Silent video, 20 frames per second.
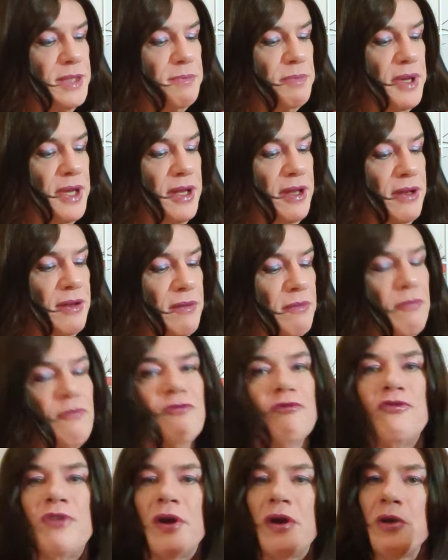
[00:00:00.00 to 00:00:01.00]
It's
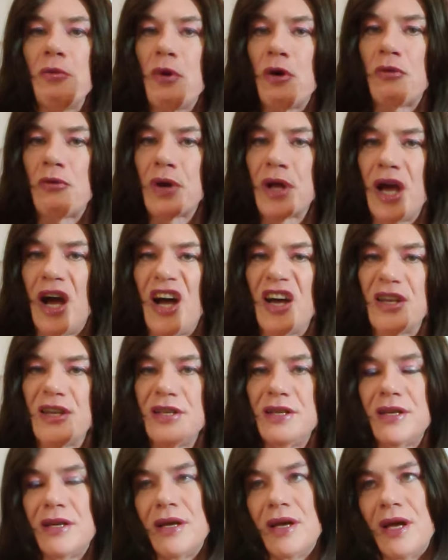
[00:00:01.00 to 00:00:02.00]
been very well
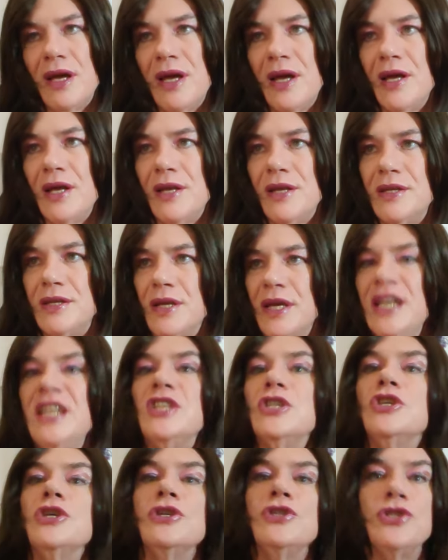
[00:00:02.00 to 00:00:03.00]
regarded and
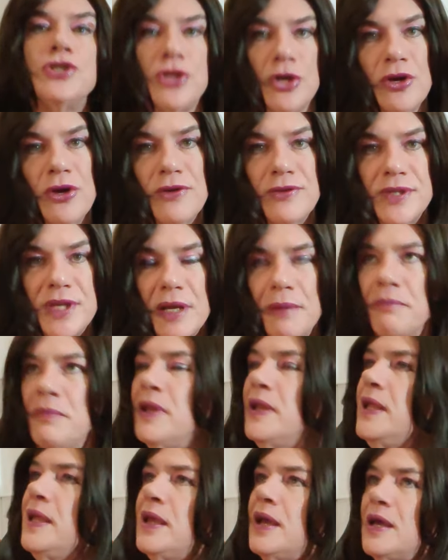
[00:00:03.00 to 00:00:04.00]
it deserves
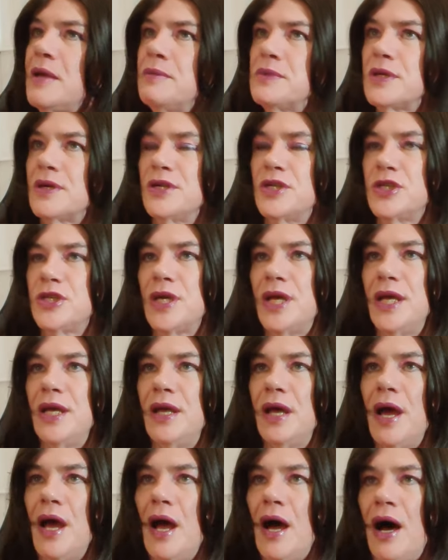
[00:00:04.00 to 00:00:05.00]
it. Many games I
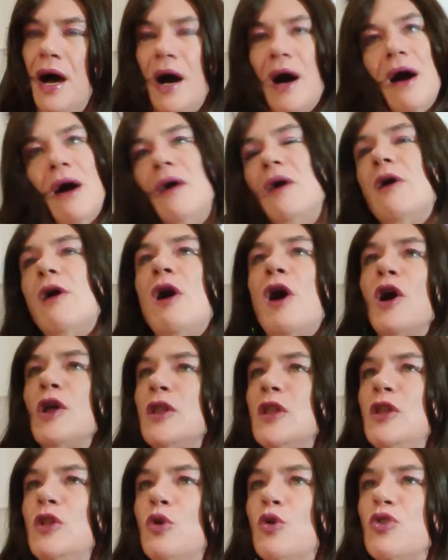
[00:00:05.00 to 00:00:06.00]
see are
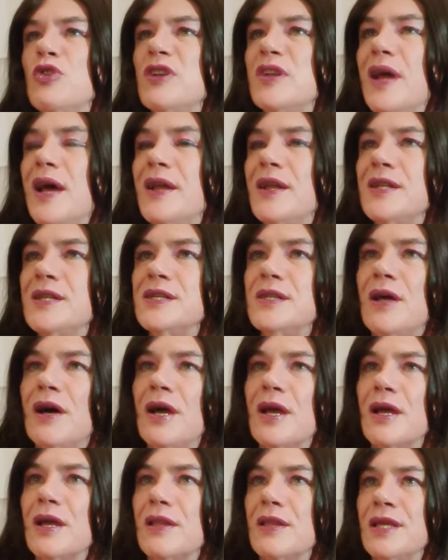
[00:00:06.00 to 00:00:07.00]
highly lauded and it's
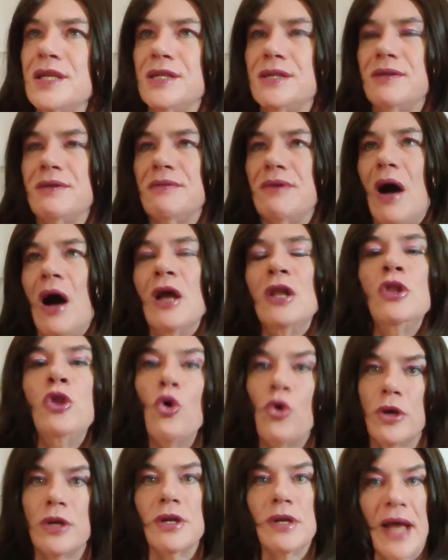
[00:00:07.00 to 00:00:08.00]
like, I
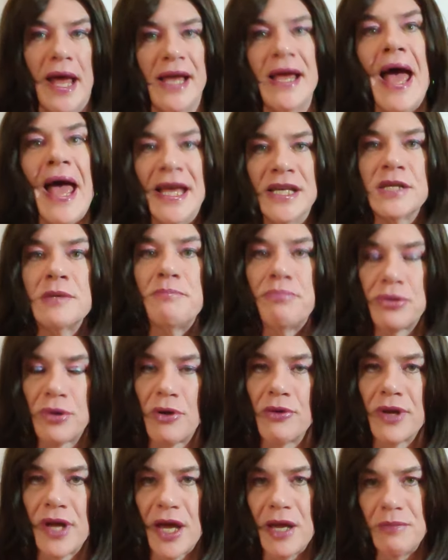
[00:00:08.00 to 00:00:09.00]
look at it as a
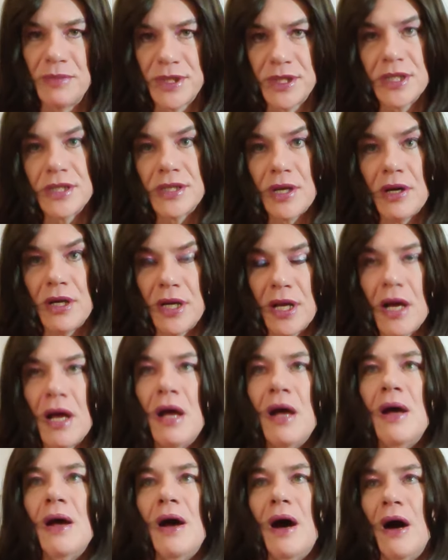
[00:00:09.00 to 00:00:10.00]
pro games designer.